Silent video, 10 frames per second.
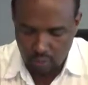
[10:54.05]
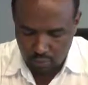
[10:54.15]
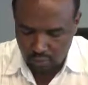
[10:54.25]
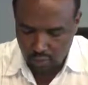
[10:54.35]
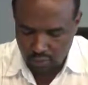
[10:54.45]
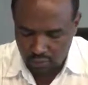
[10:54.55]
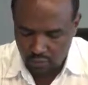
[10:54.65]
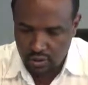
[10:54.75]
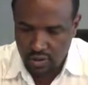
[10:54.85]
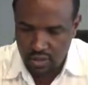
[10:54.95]
because
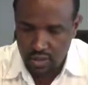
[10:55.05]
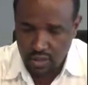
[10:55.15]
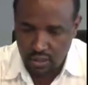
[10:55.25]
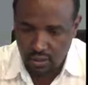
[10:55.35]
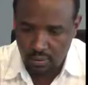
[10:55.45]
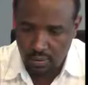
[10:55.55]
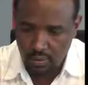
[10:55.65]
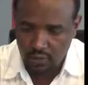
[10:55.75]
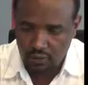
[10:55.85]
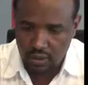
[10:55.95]
for the
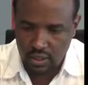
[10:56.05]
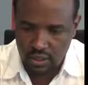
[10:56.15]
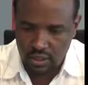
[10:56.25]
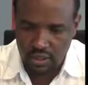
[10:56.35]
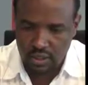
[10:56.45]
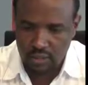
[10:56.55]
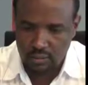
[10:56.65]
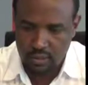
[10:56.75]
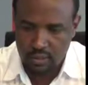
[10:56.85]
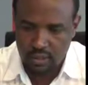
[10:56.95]
sustainability of these
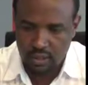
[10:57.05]
systems,